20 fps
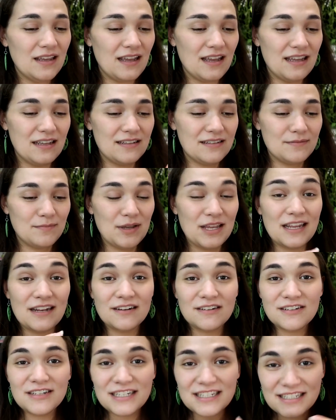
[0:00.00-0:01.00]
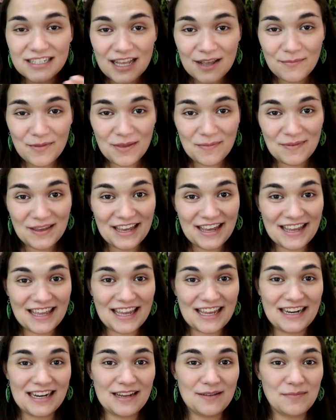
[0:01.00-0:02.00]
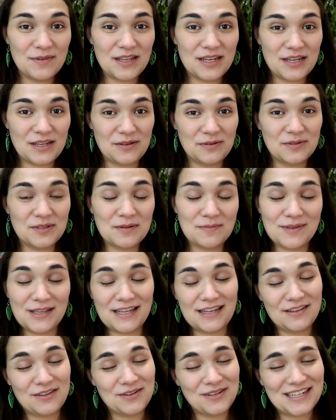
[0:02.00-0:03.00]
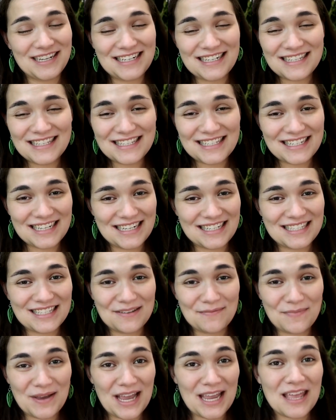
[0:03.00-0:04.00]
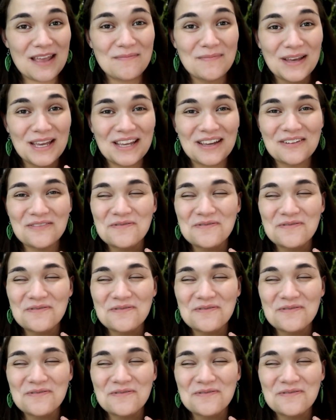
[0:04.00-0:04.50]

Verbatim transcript: as my energy is coming back and I'm getting used to being in the United States and back at my